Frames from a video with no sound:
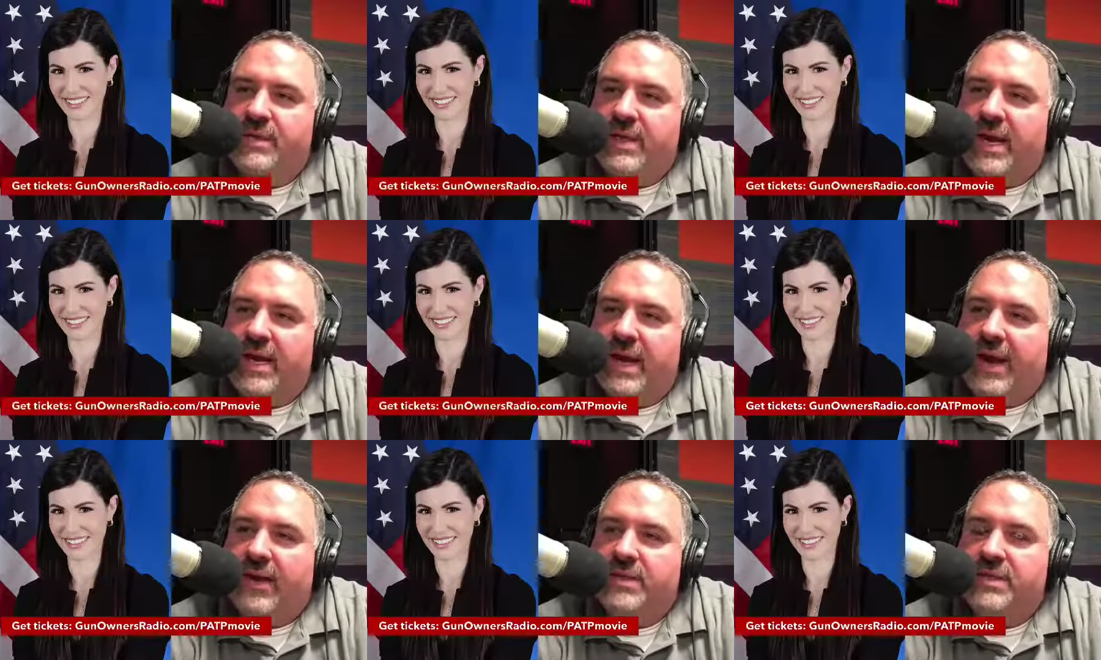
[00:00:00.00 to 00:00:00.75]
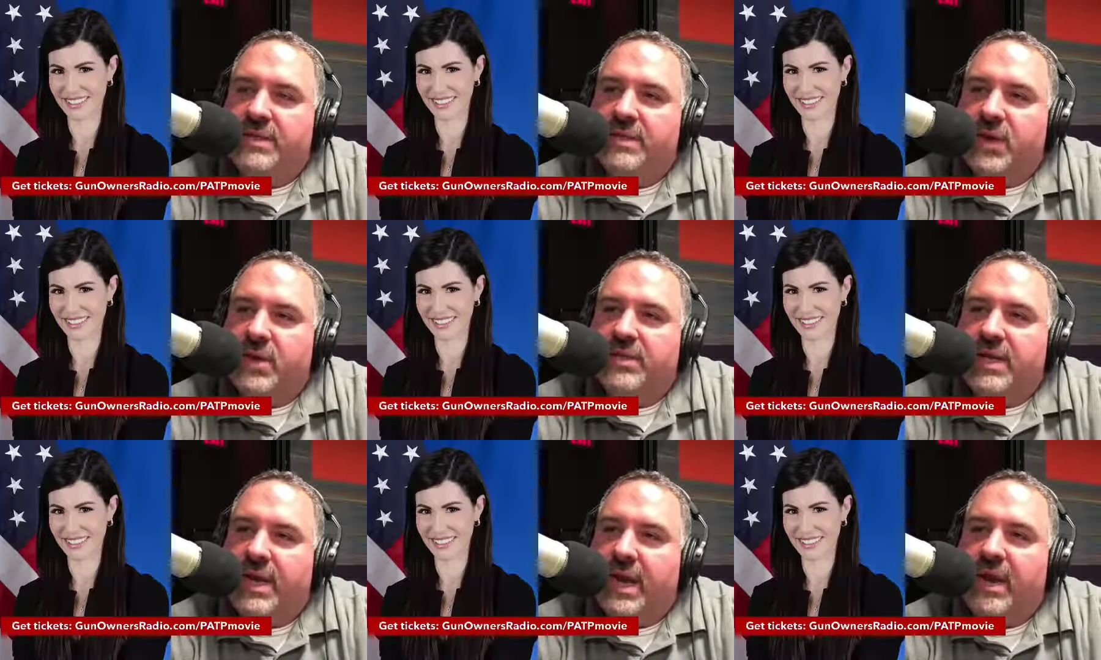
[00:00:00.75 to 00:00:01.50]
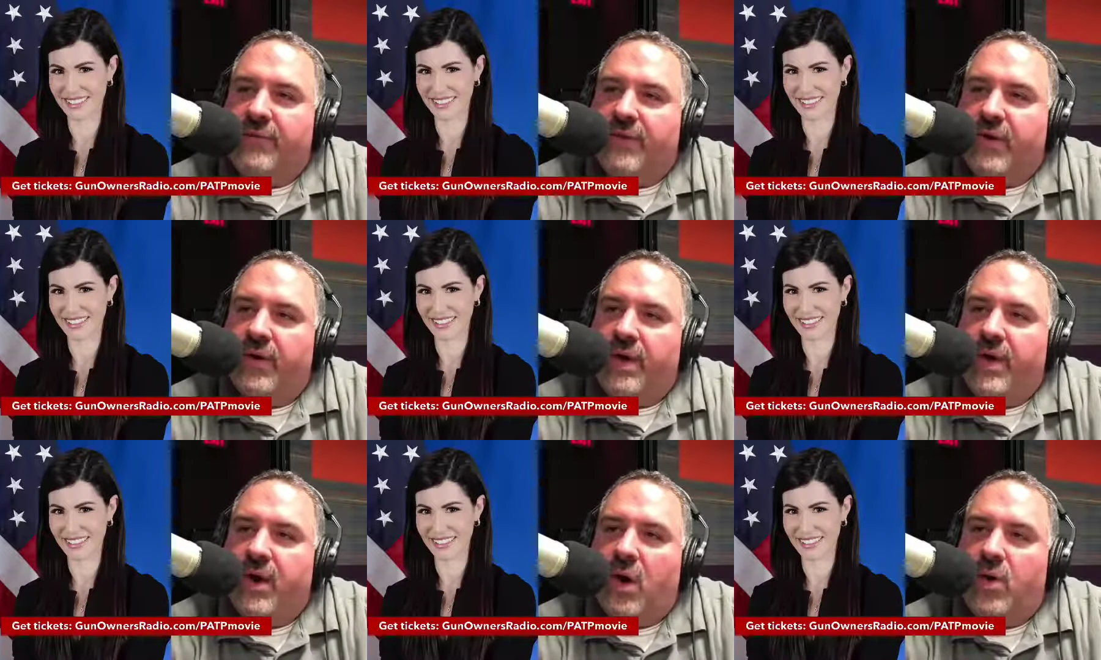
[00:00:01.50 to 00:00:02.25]
Speaker 1: in San Diego. It's this Thursday night if you're
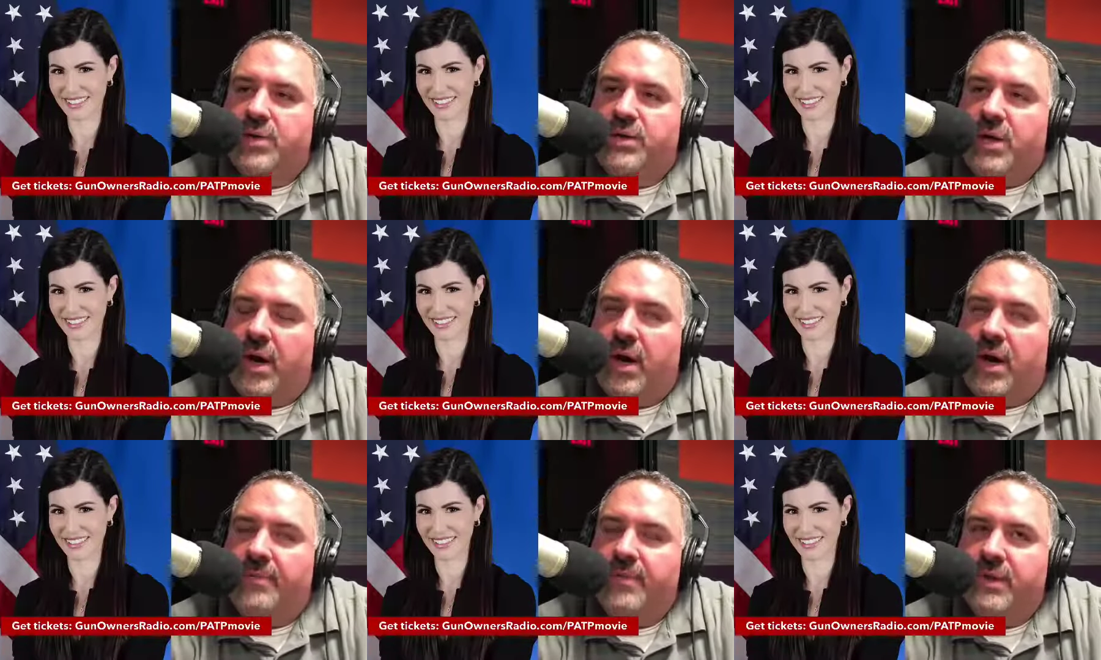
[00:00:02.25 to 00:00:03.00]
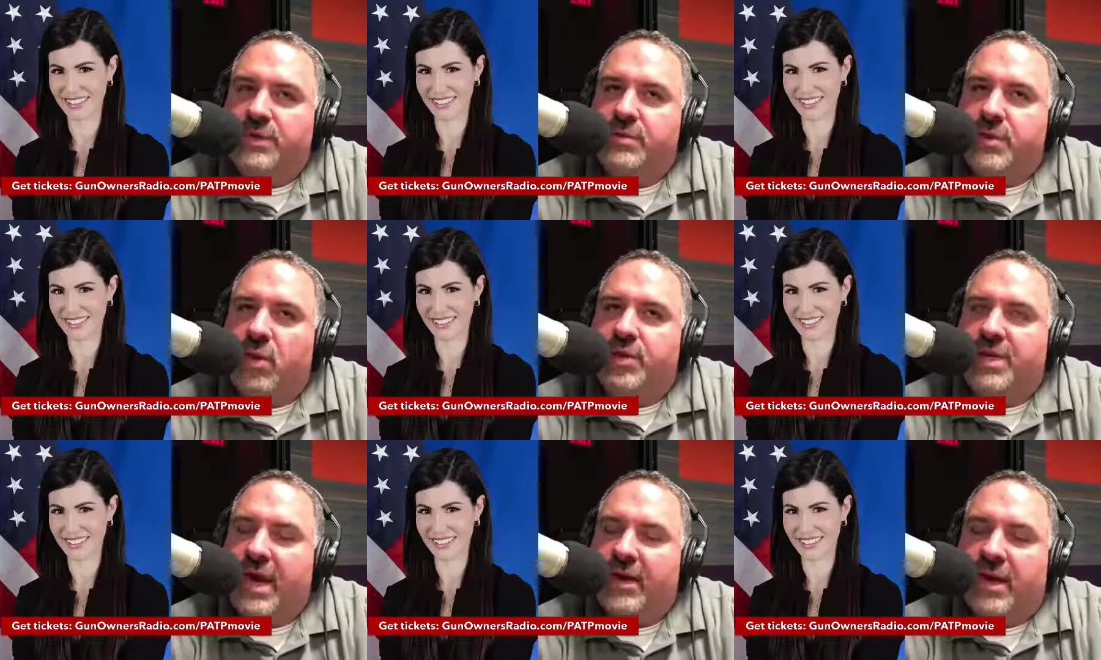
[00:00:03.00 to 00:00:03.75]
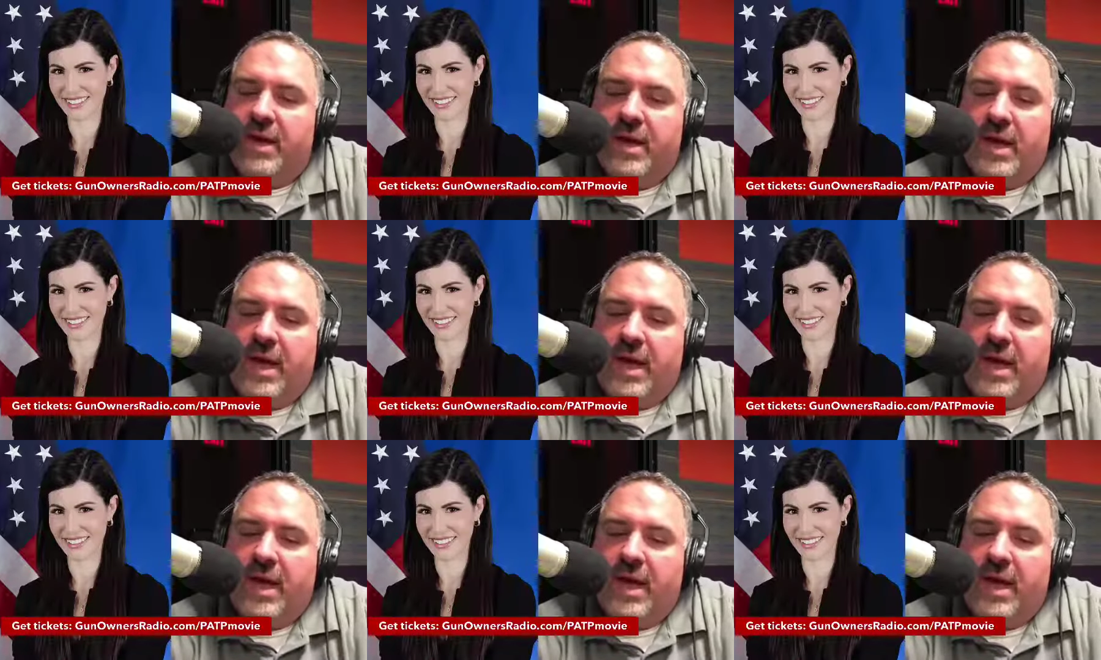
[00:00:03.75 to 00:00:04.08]
in Ocean, uh, excuse me, Orange County.